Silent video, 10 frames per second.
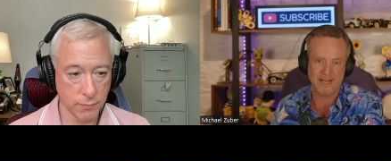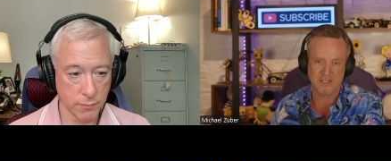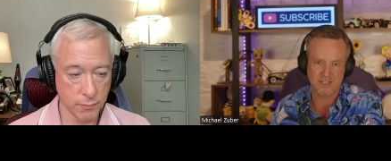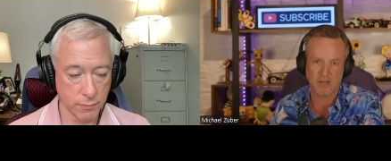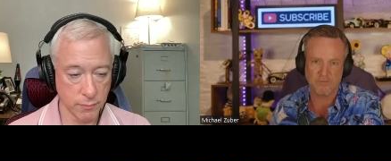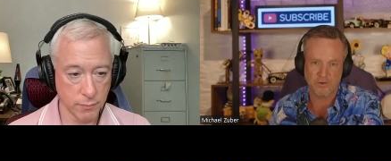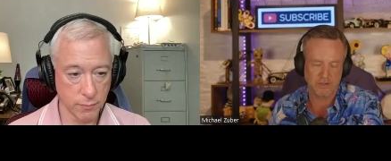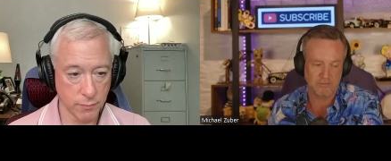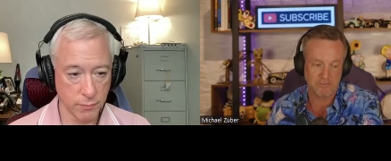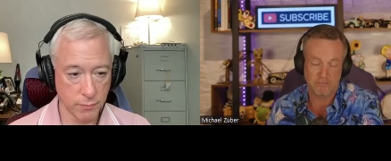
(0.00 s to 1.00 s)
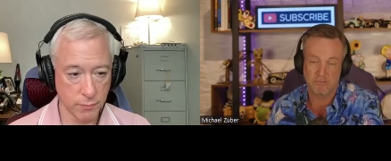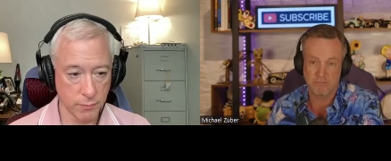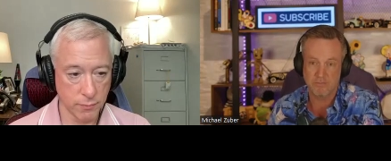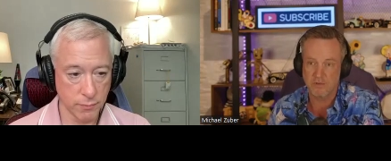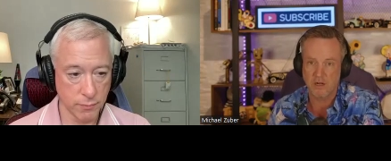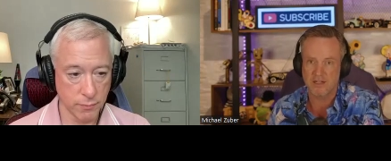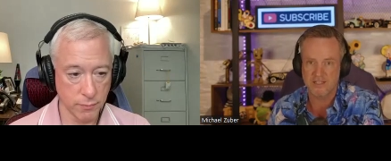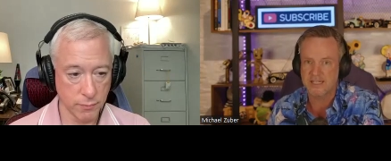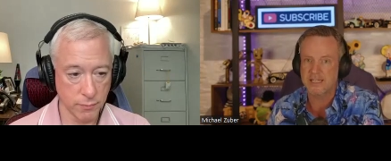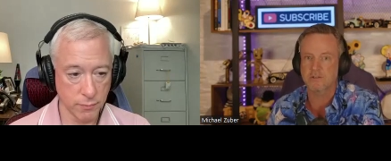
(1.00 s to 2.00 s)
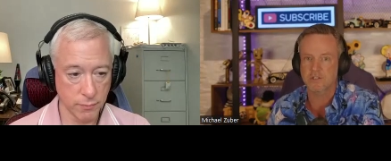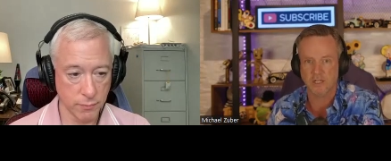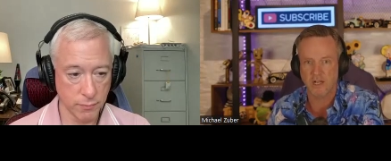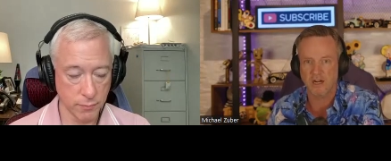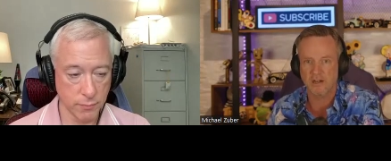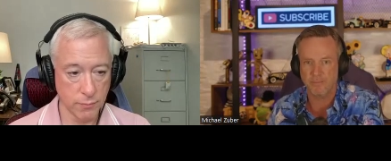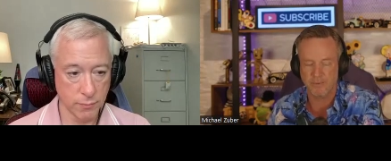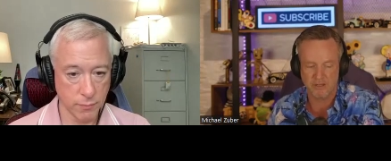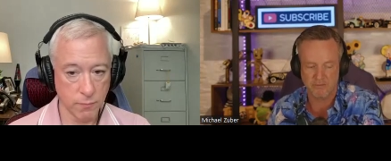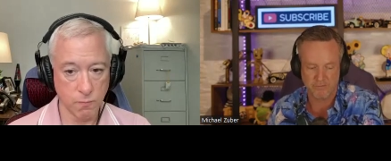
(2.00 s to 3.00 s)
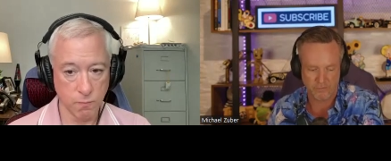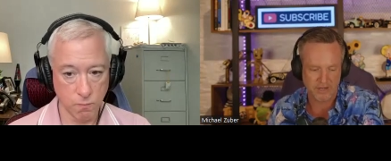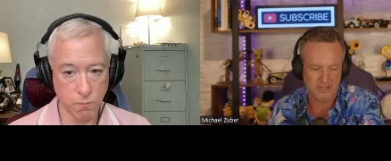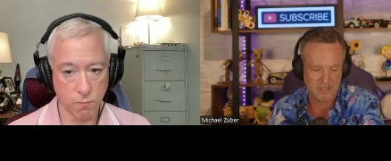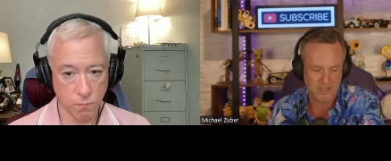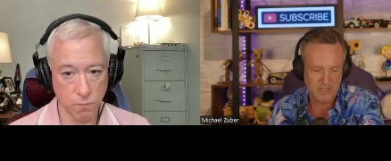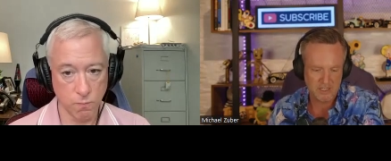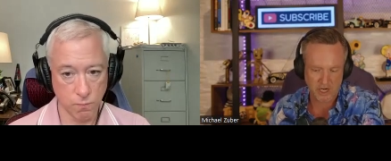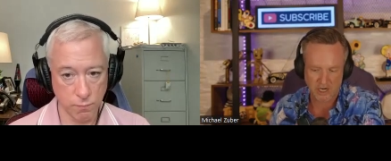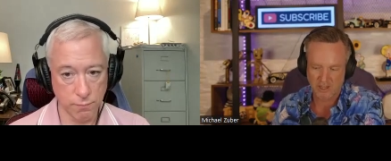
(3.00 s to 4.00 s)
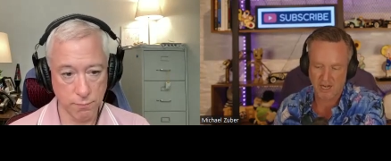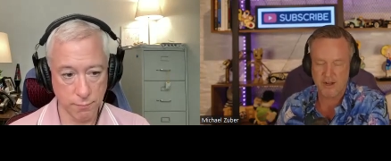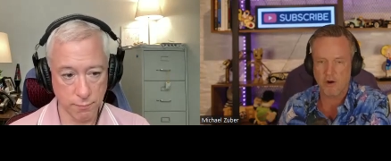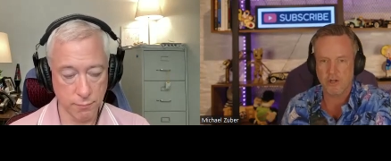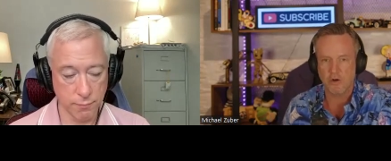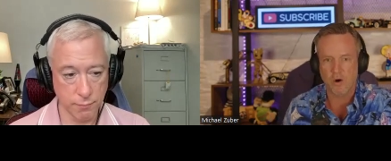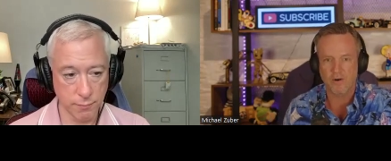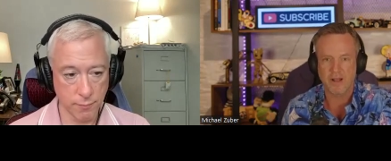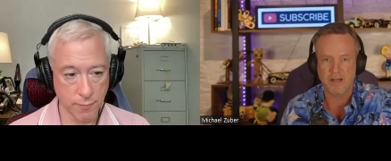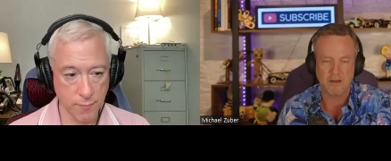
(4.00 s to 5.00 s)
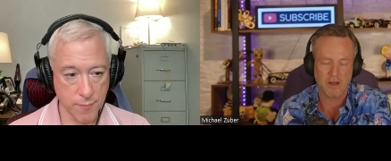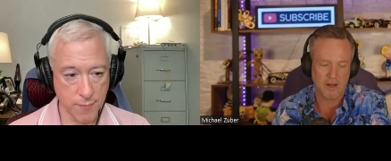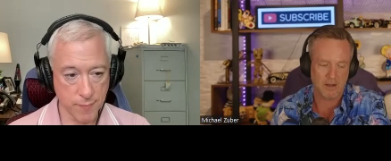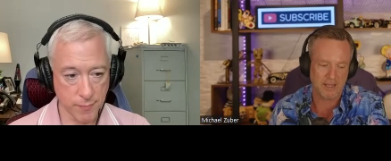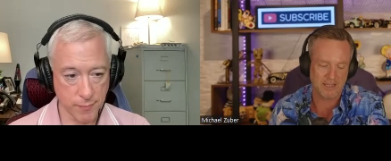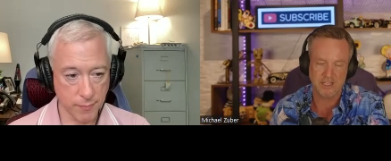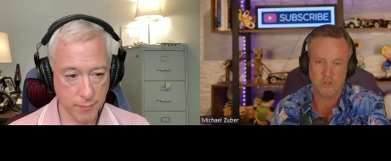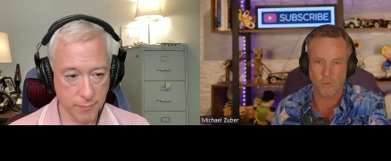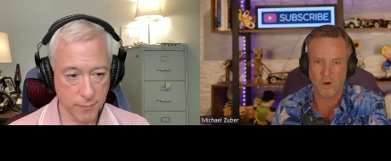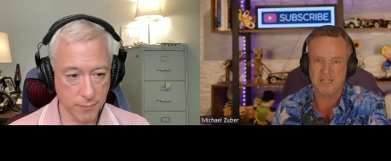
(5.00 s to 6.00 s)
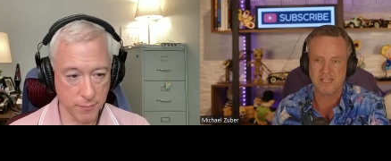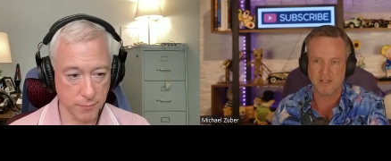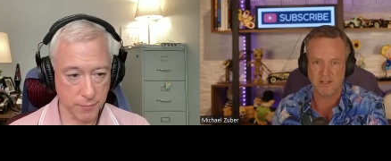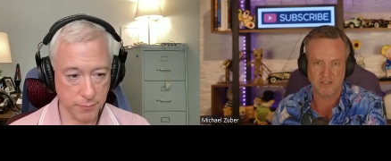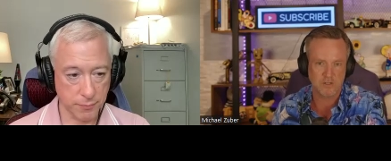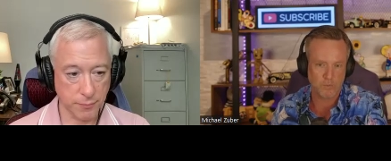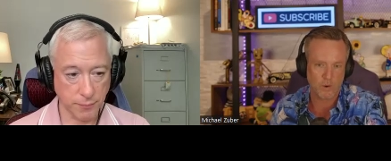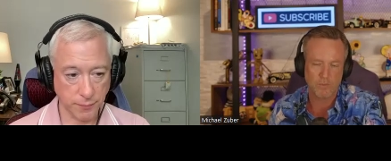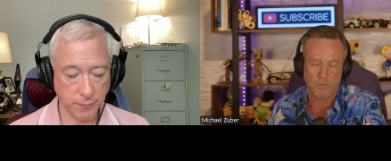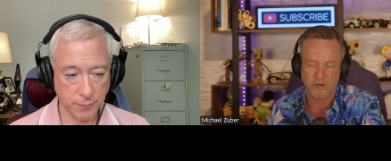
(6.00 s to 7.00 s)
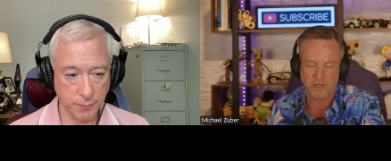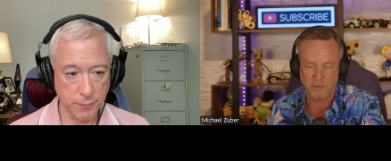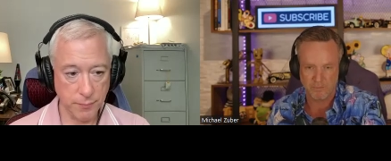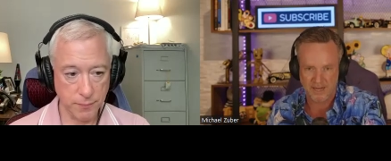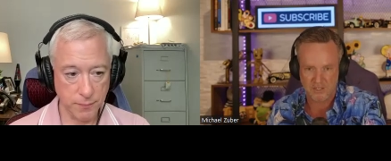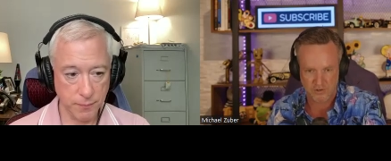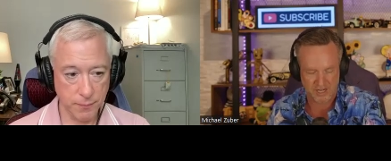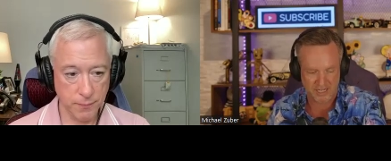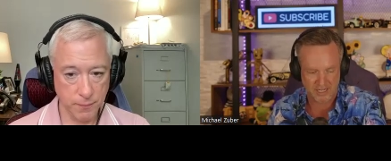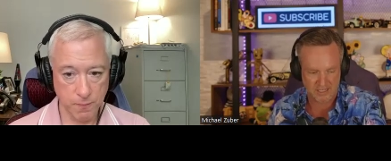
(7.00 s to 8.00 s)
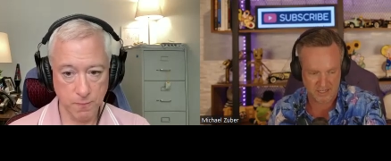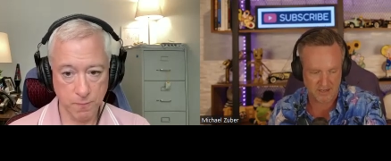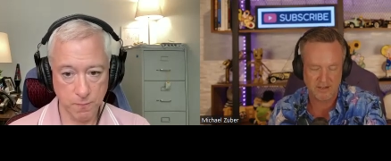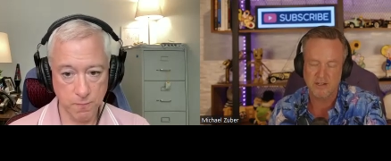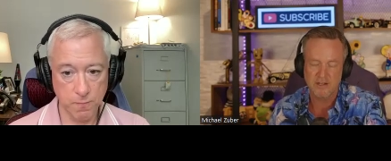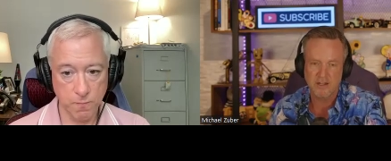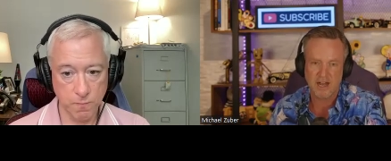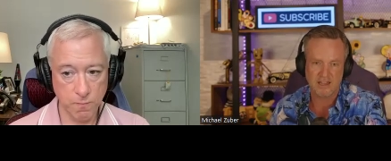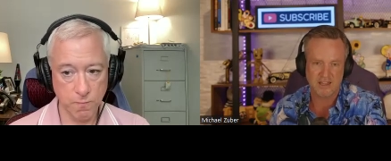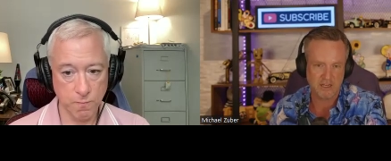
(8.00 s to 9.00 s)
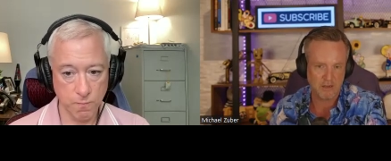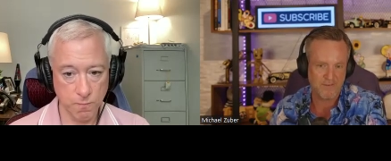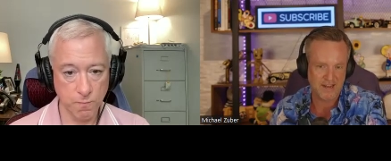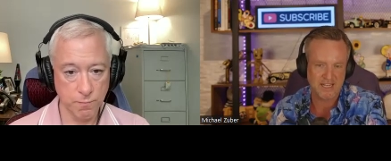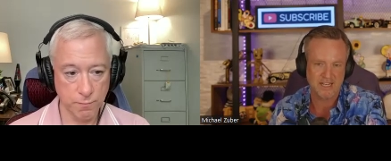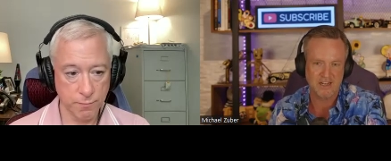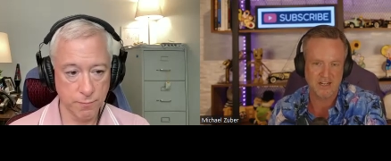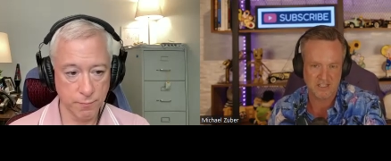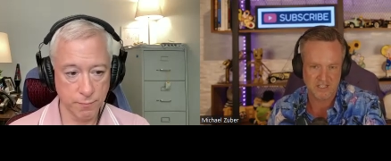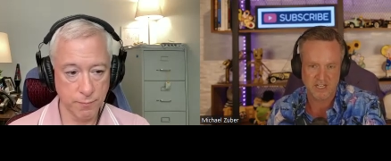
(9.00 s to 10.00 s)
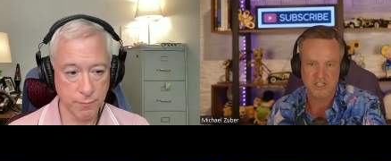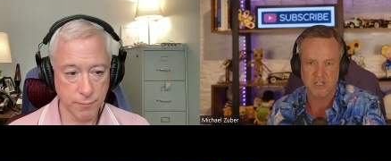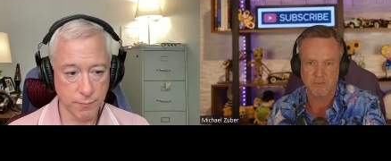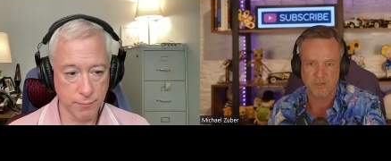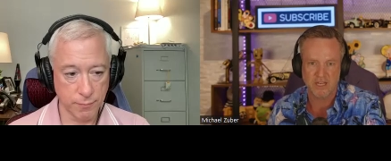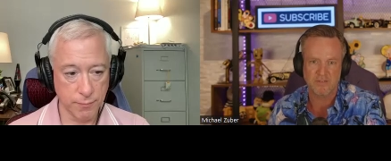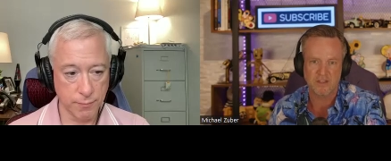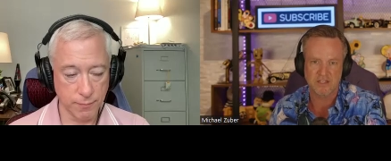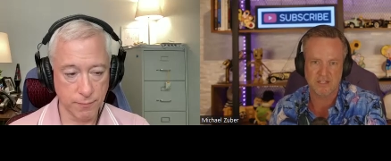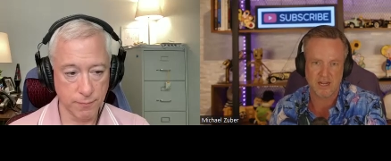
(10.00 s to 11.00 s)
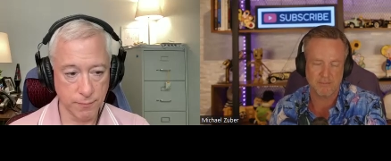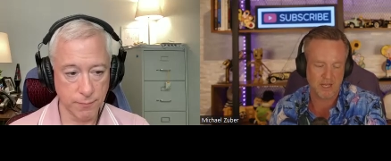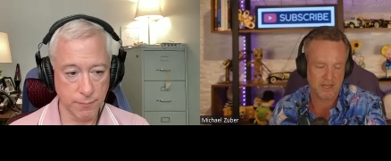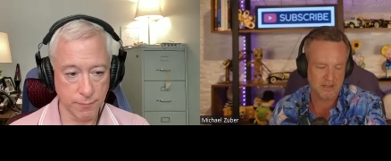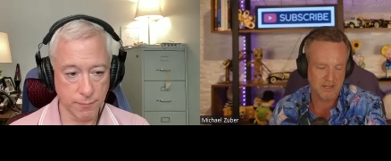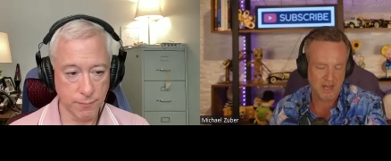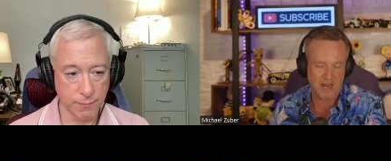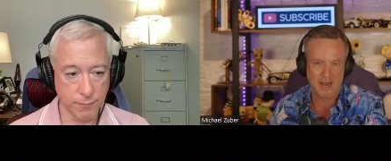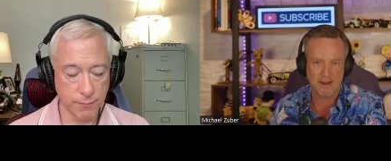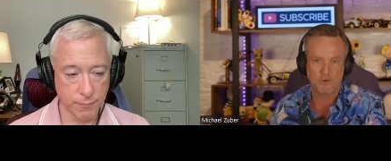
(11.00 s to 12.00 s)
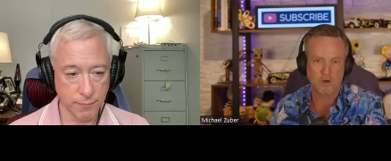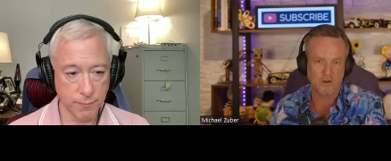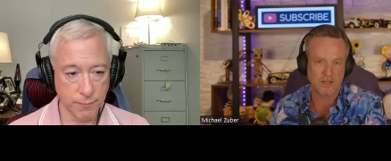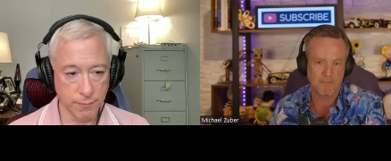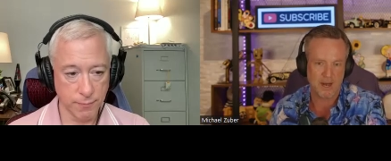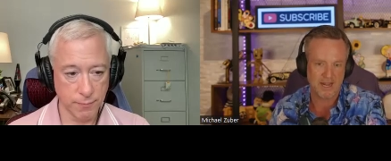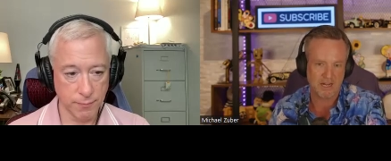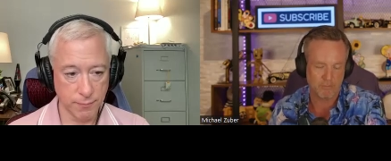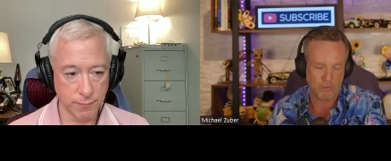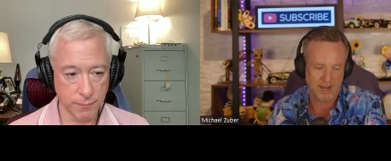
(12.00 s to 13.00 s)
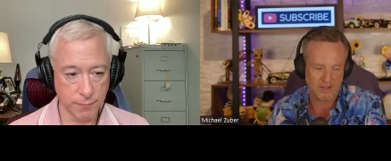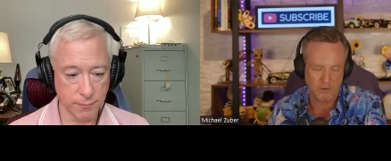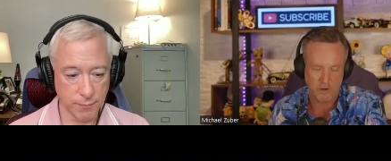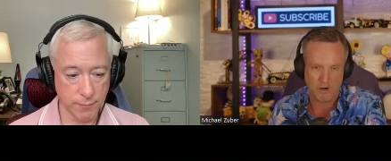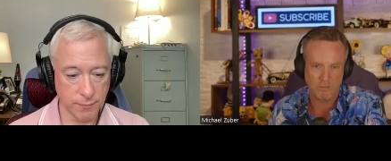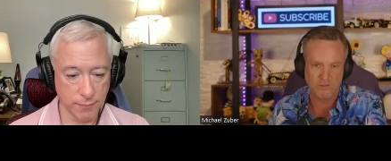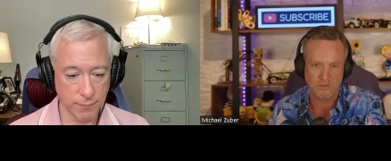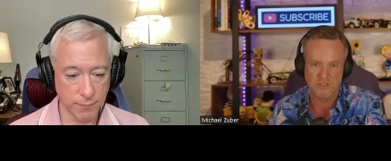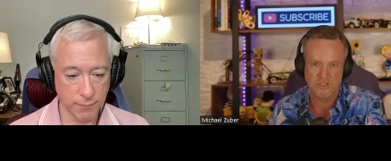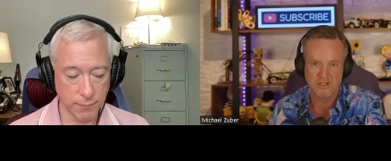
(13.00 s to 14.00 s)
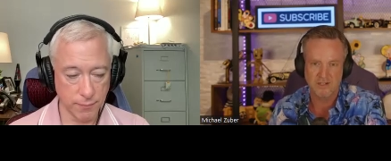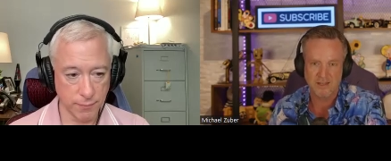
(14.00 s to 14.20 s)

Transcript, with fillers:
Speaker 1: by itself could cause deals to lock up and freeze. Jonathan, I know you are in at least one deal at this point, working with banks, trying to get it done. I think you've had to get an extension given the timeline. I'm currently buying a brand new home, so